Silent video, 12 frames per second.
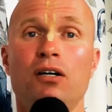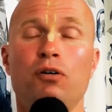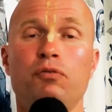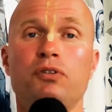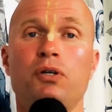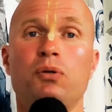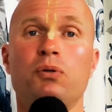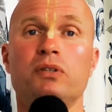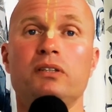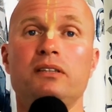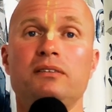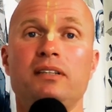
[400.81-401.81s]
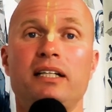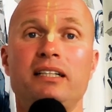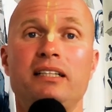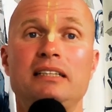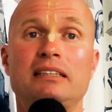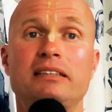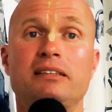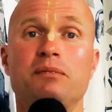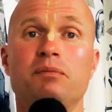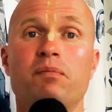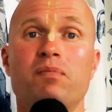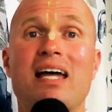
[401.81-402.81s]
of the older ladies.
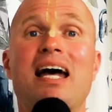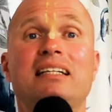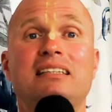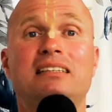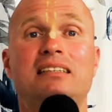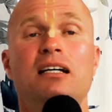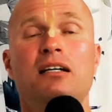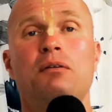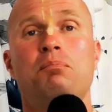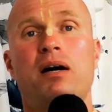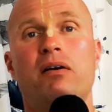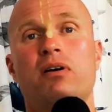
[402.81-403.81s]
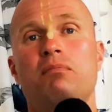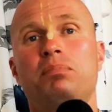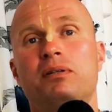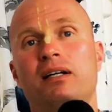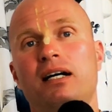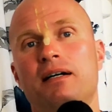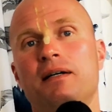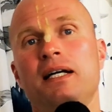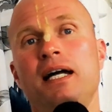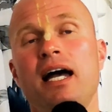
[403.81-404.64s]
That's parampara.